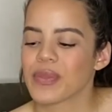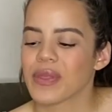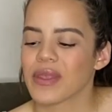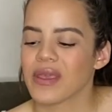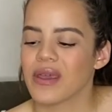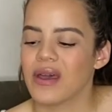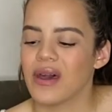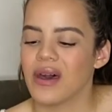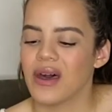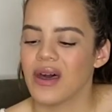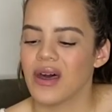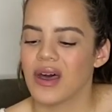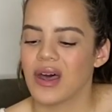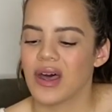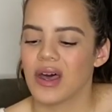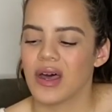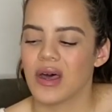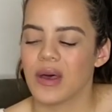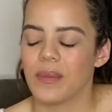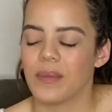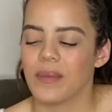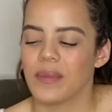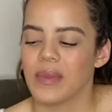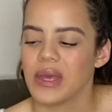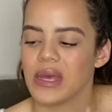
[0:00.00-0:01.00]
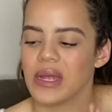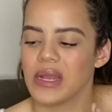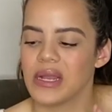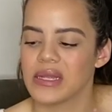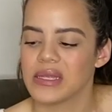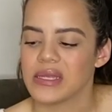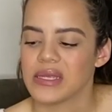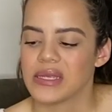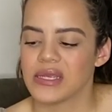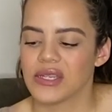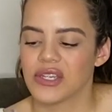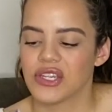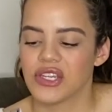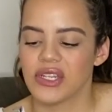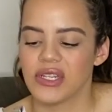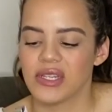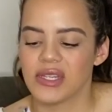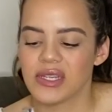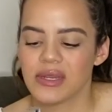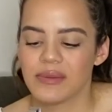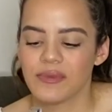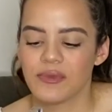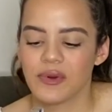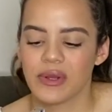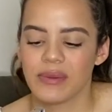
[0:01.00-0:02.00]
And she's
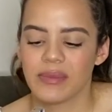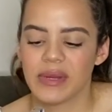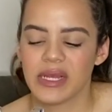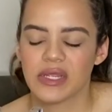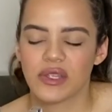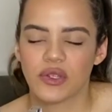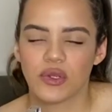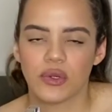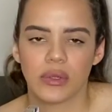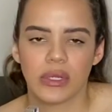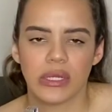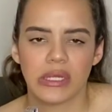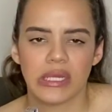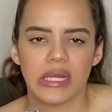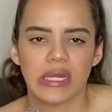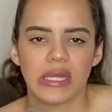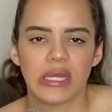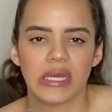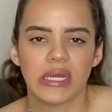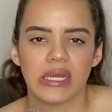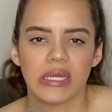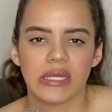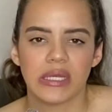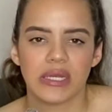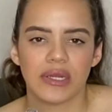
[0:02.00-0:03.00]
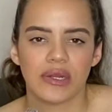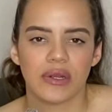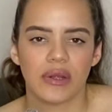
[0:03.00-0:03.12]
in one of my stories. I think it's in her